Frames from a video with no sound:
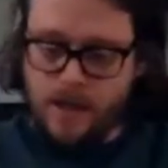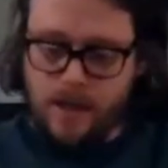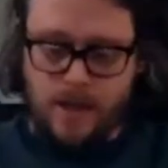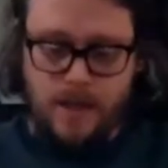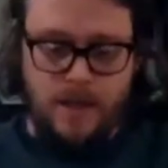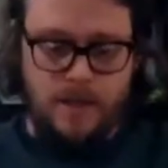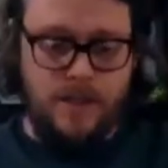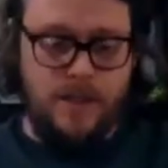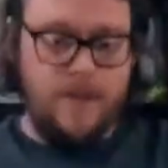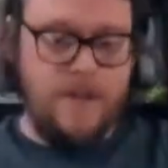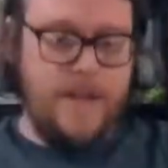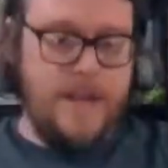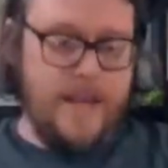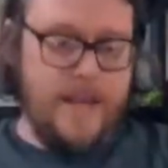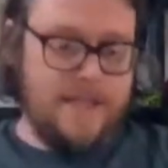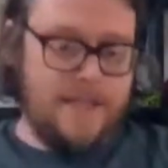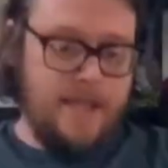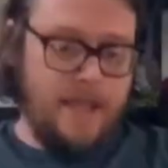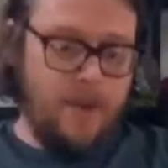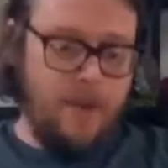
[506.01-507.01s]
So the
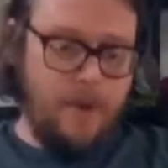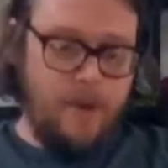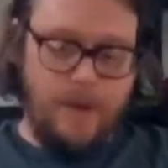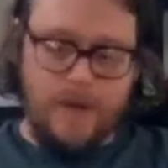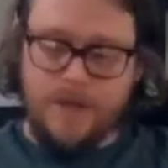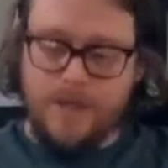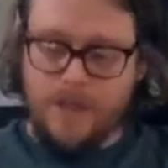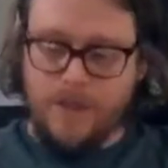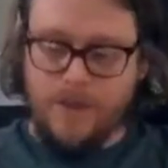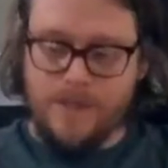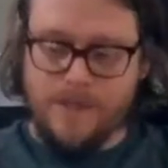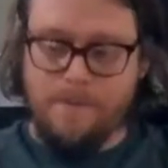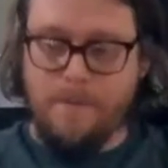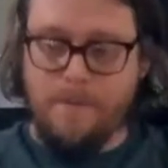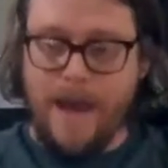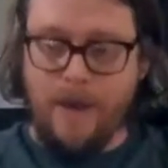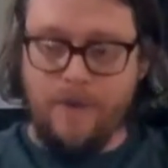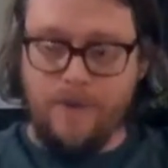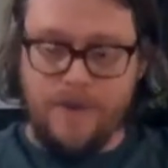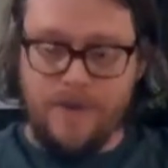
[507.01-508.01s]
next thing we want to do is
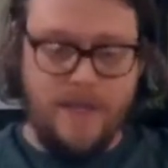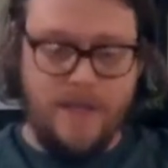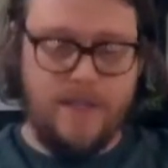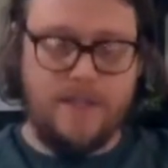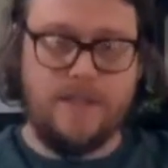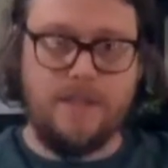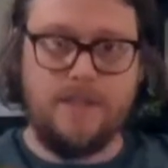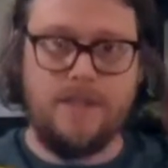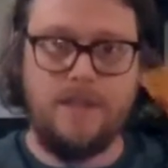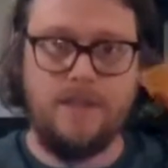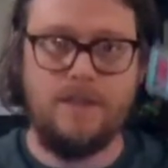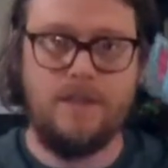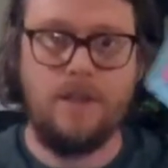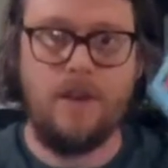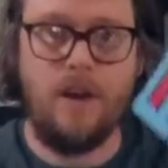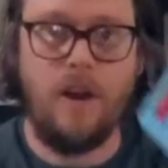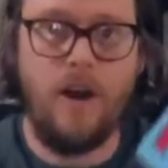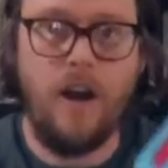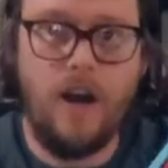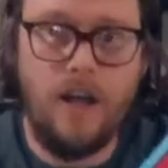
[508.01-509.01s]
mount this
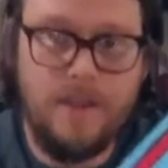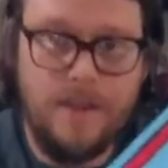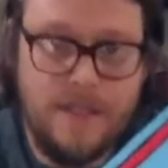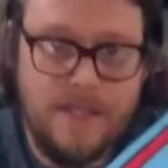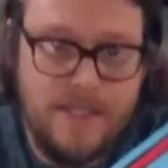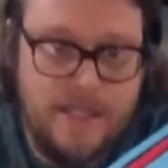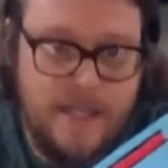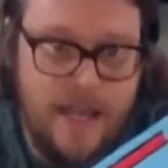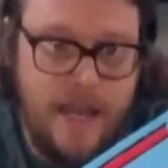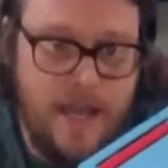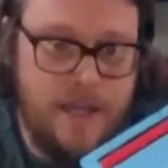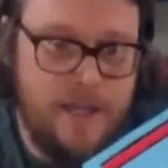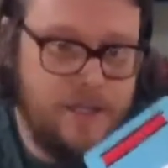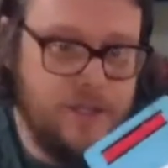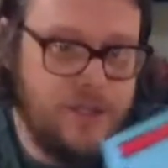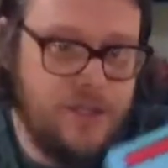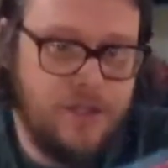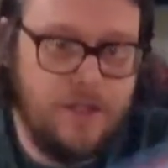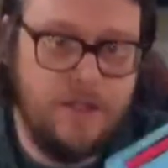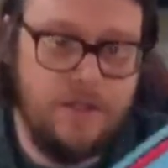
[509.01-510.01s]
on the
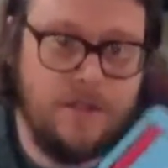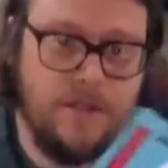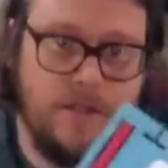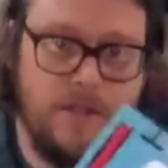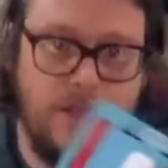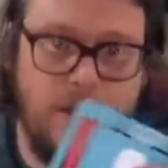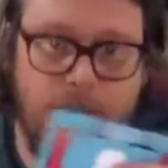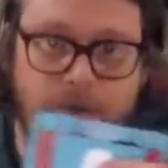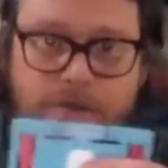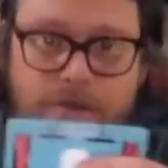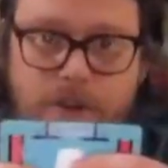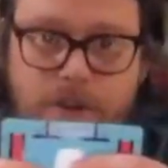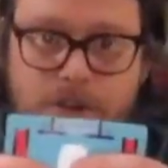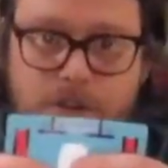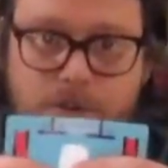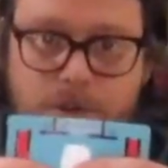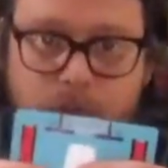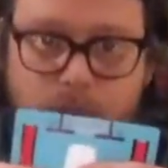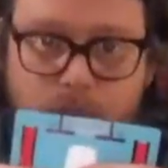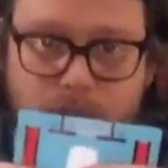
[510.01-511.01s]
stage. So
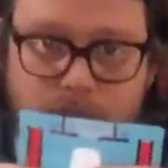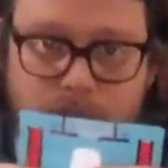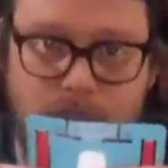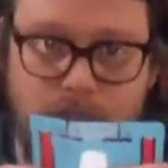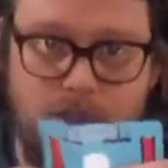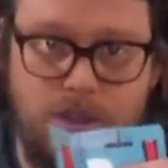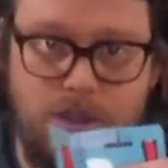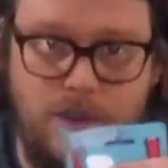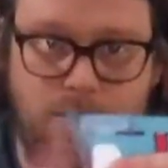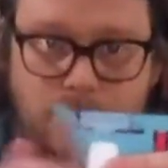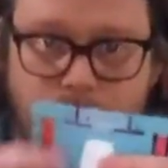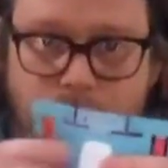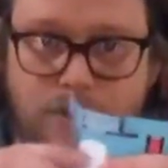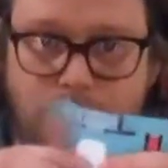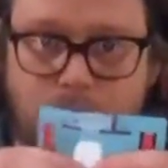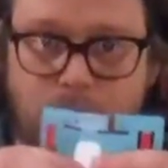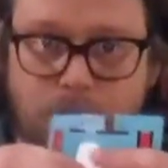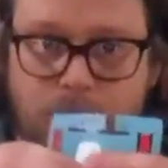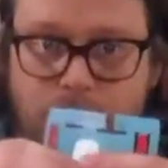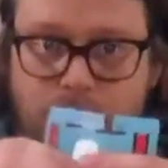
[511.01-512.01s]
first we want to
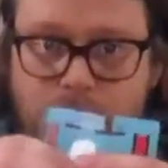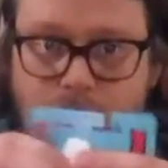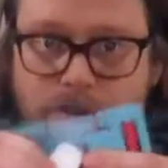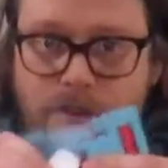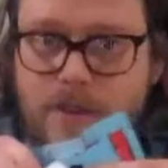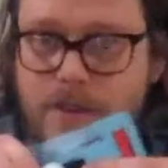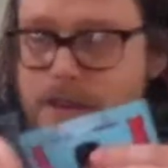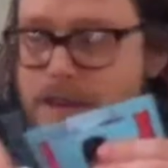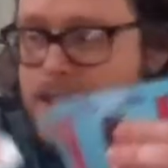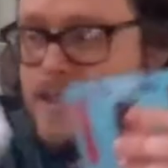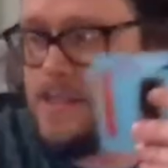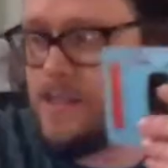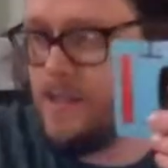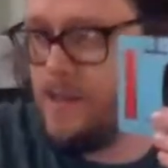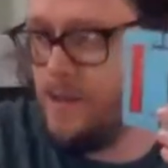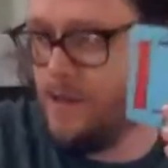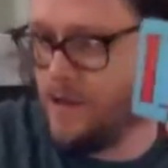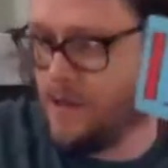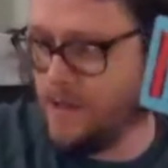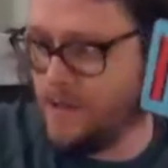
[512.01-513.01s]
remove this, and
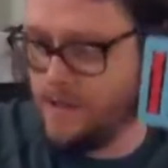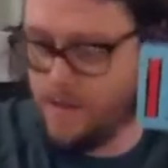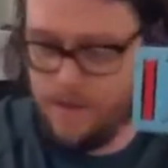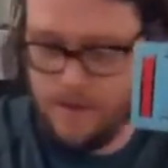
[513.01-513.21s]
you can